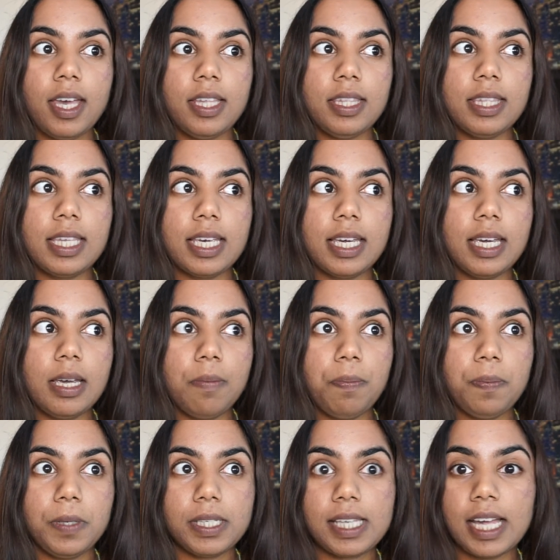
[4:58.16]
The
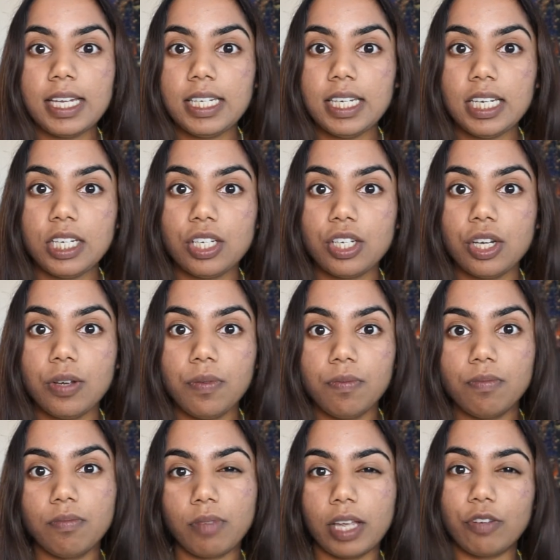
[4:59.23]
percentage
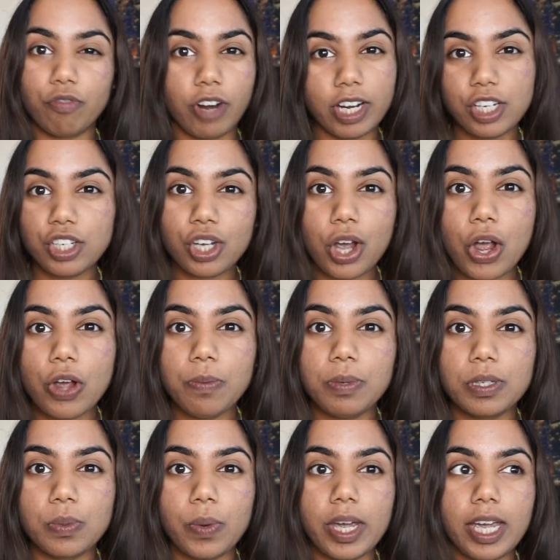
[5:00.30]
like ratio
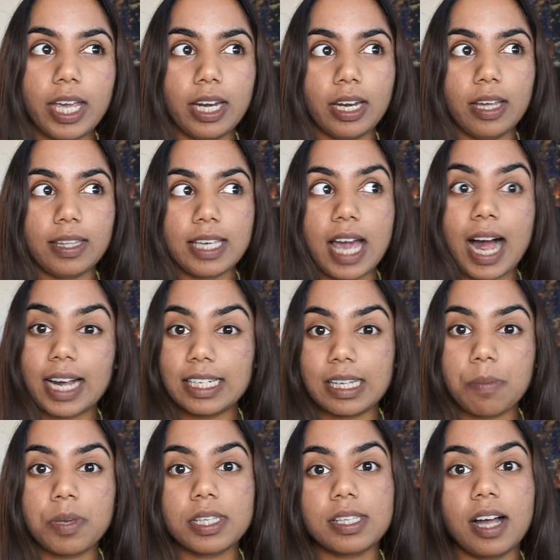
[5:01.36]
between the
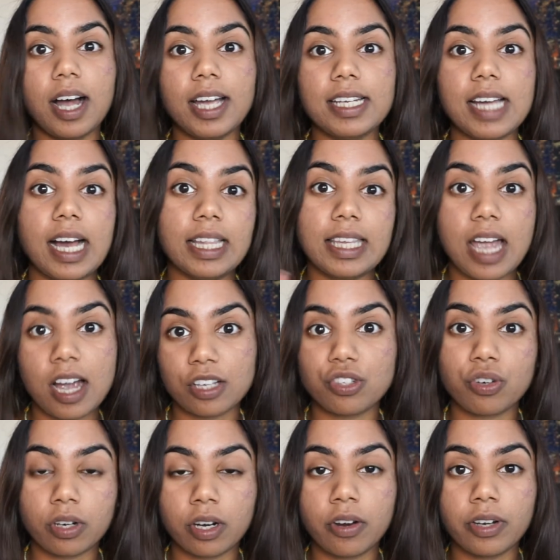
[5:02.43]
academic side and the
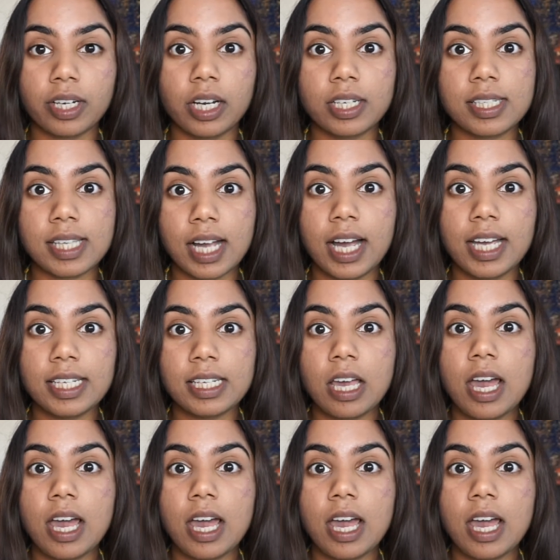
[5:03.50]
extracurricular side